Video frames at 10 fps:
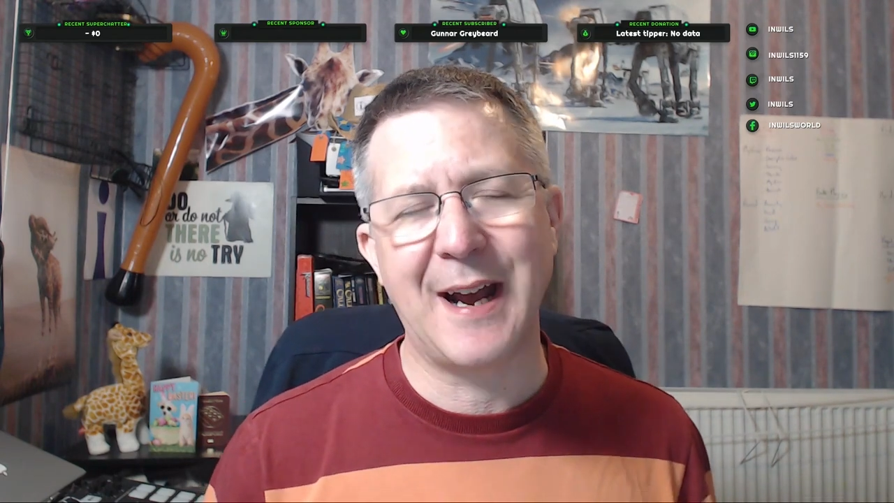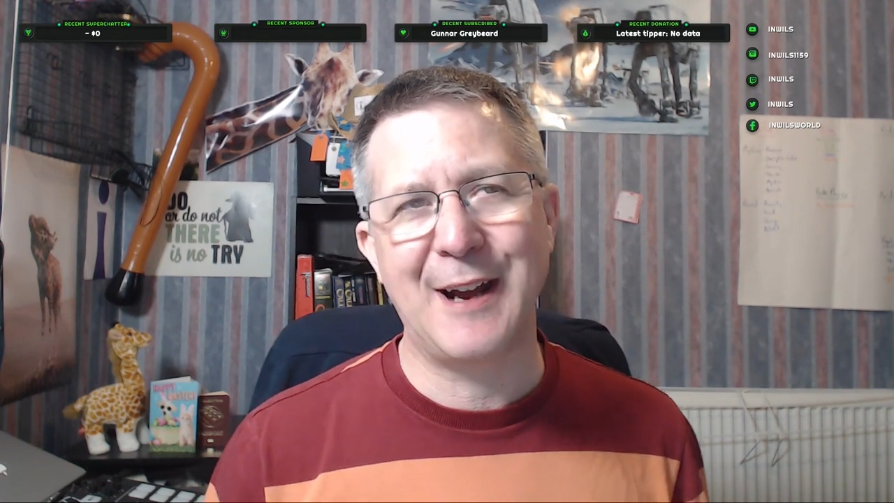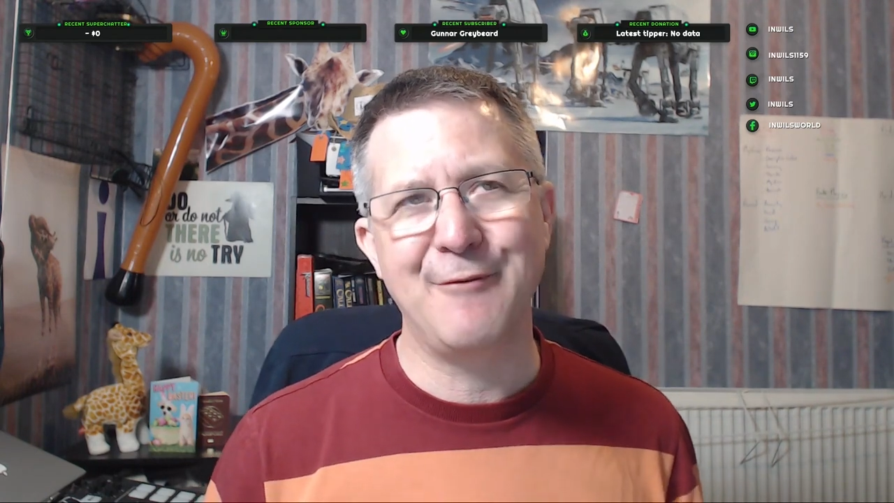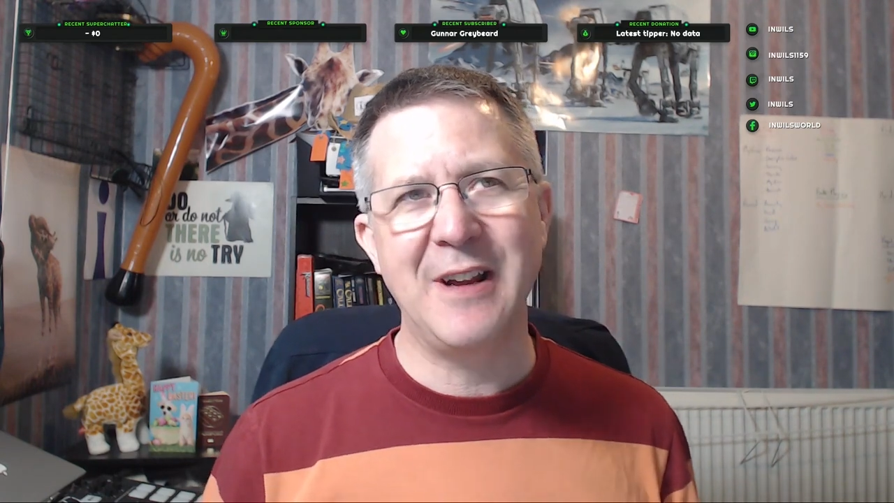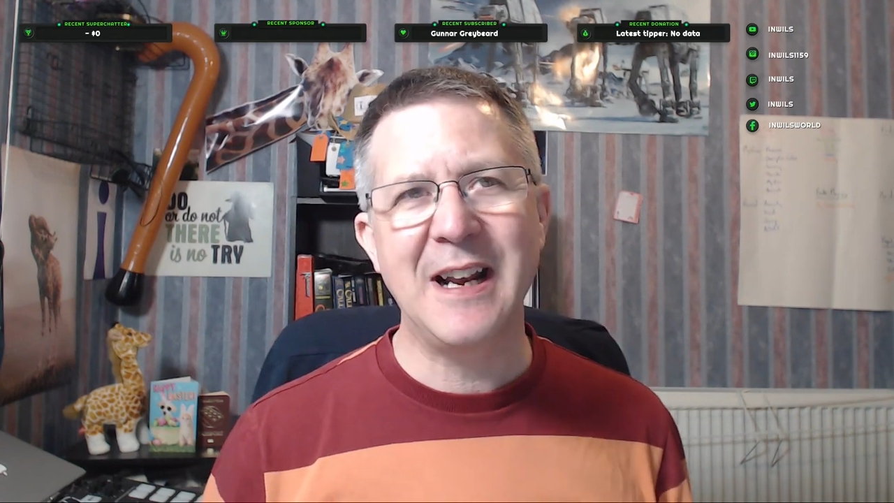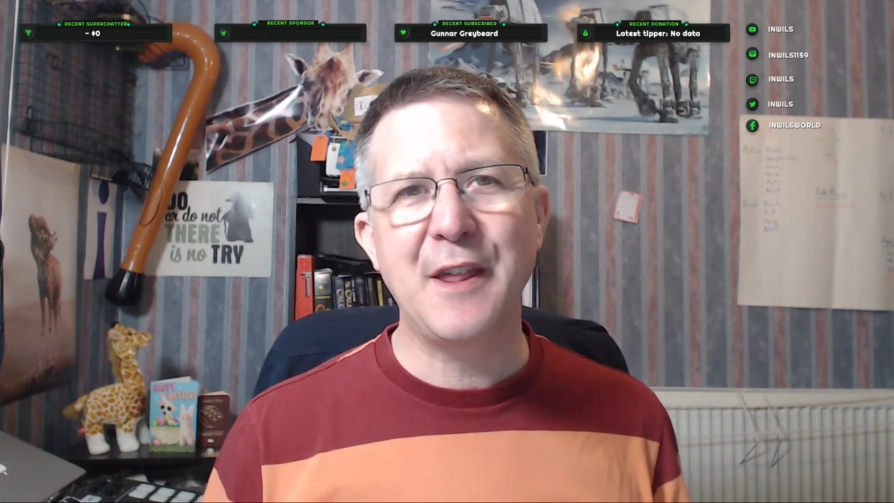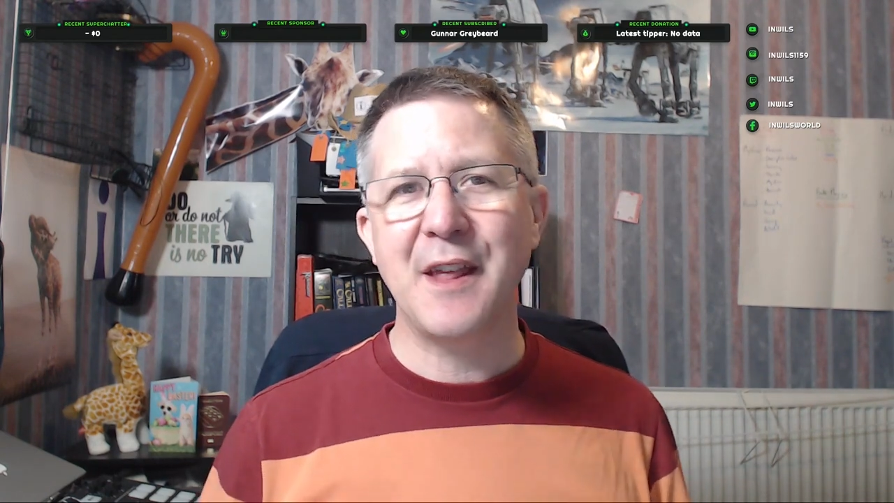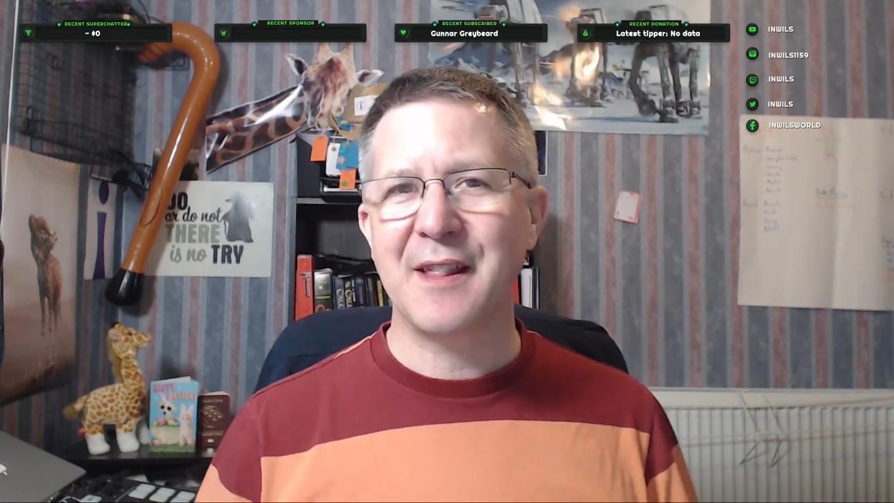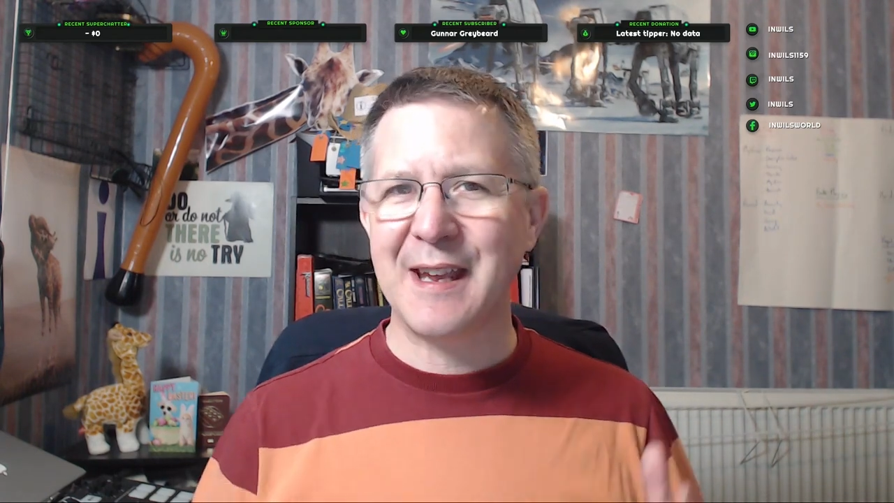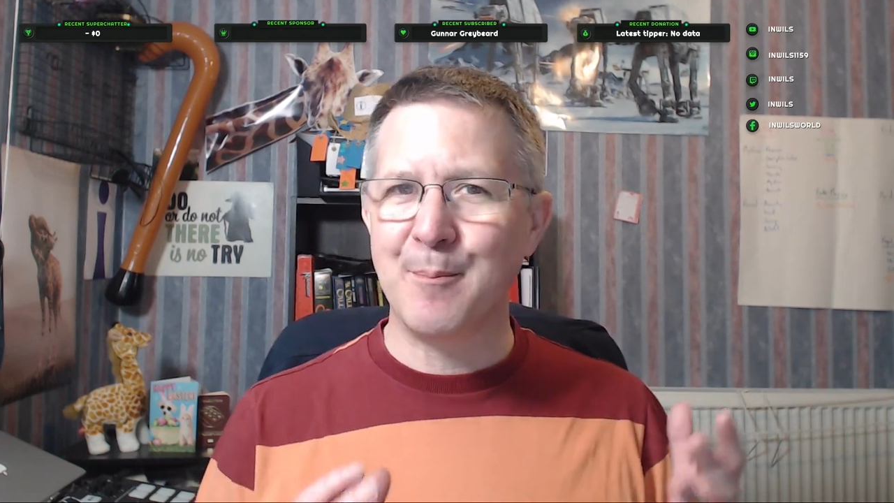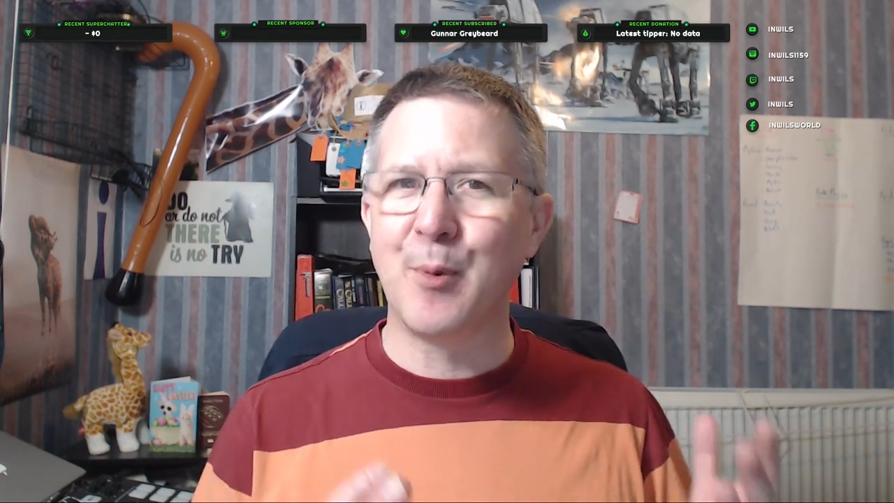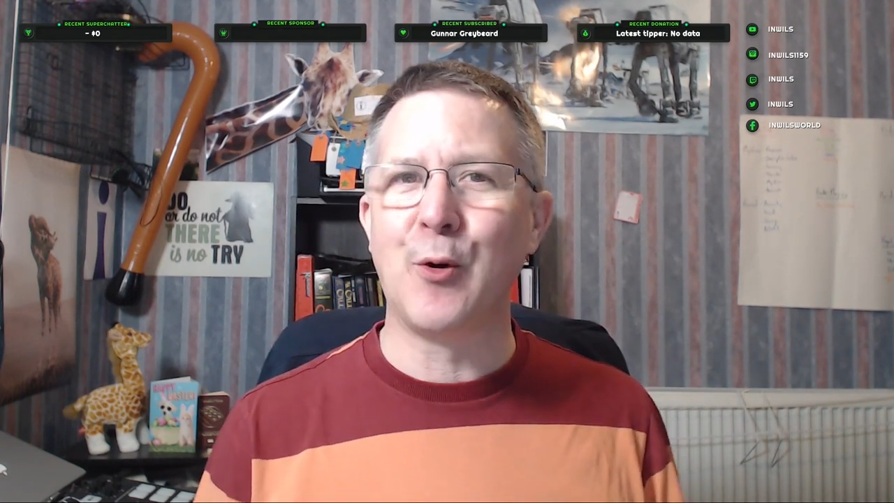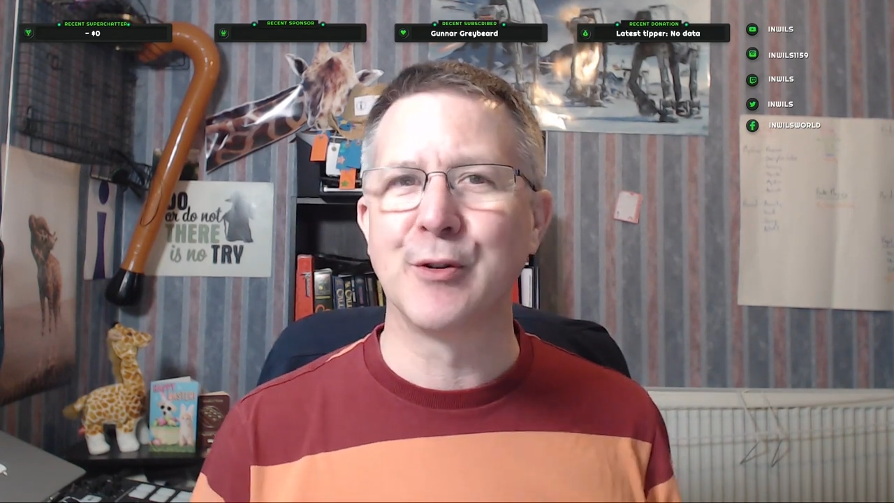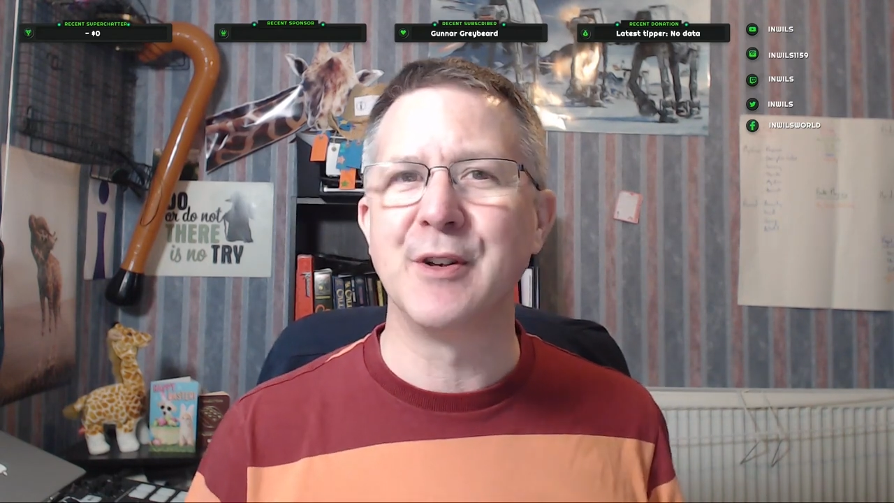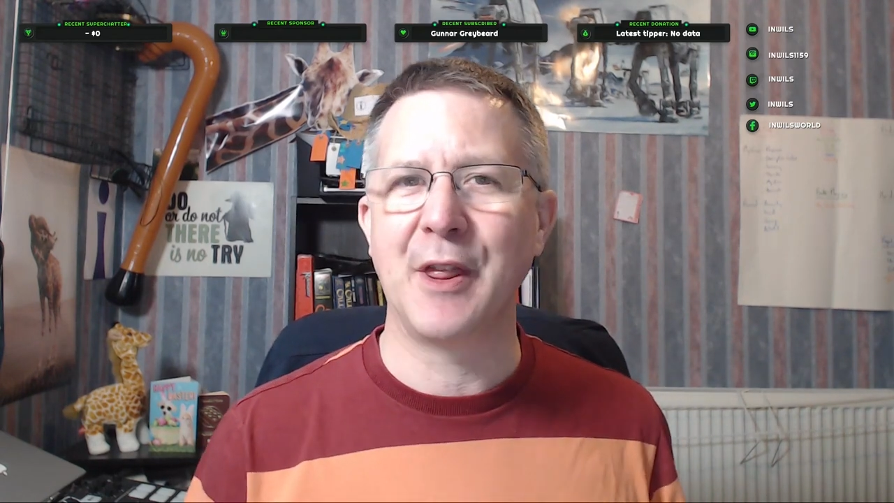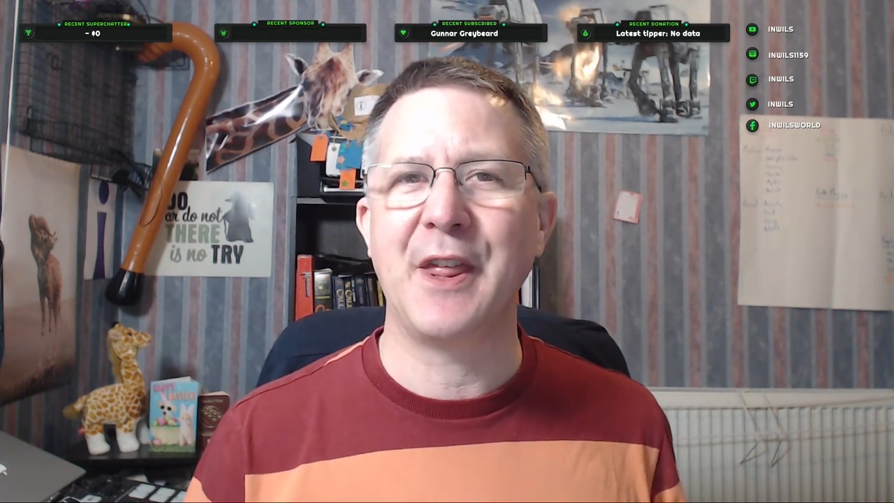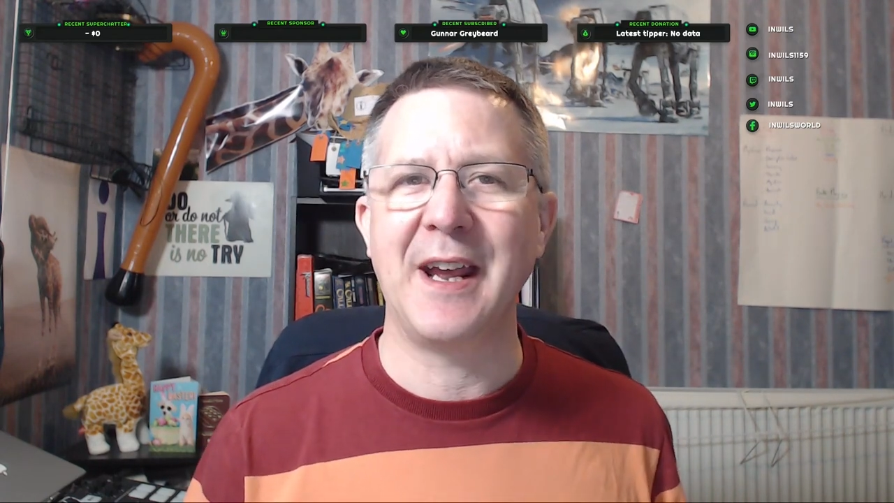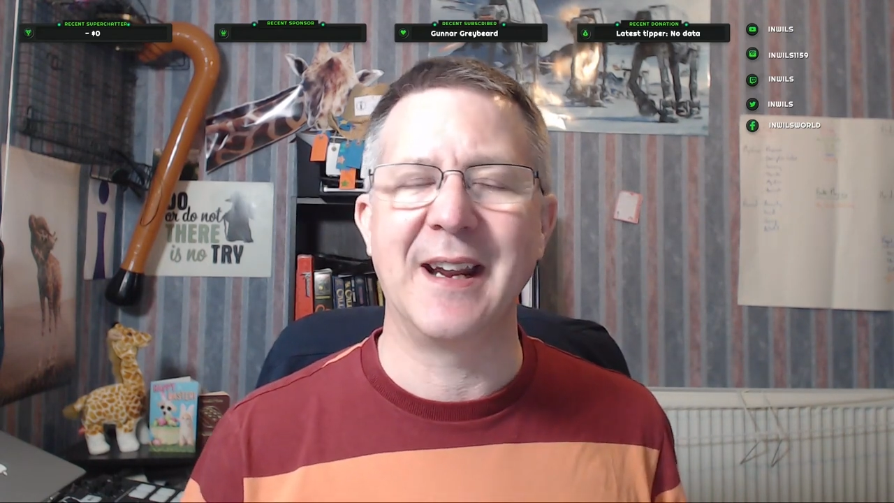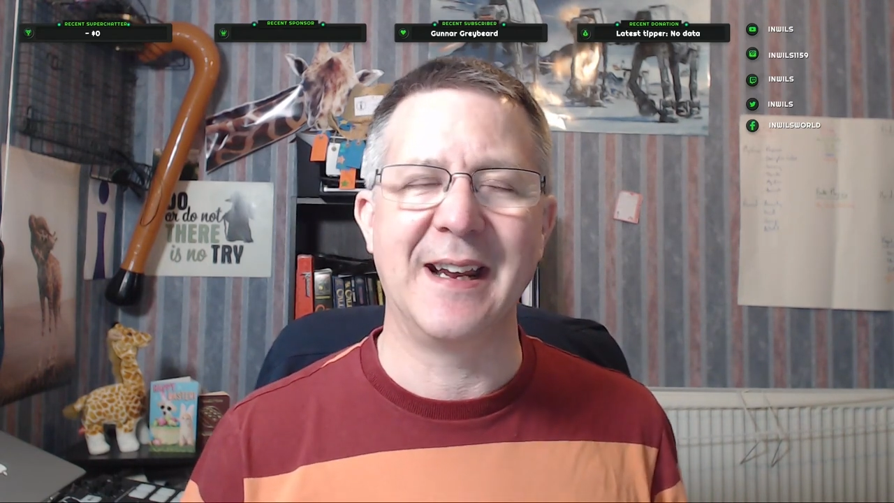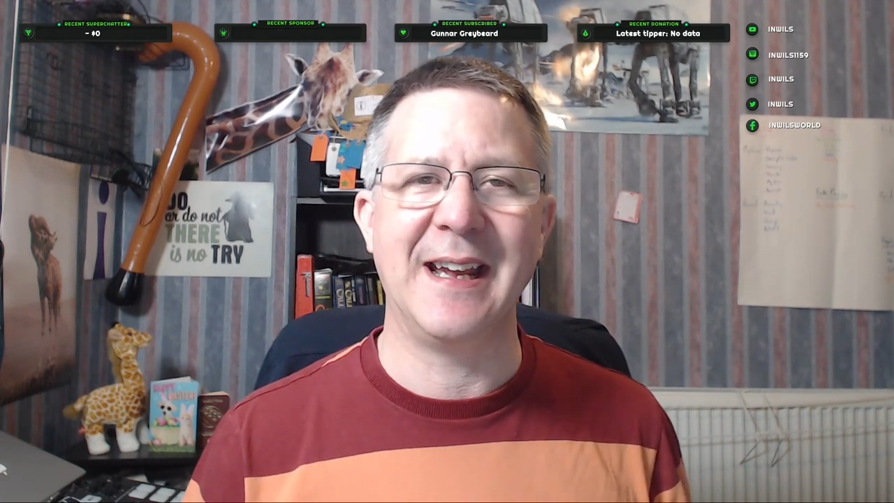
I really think the important thing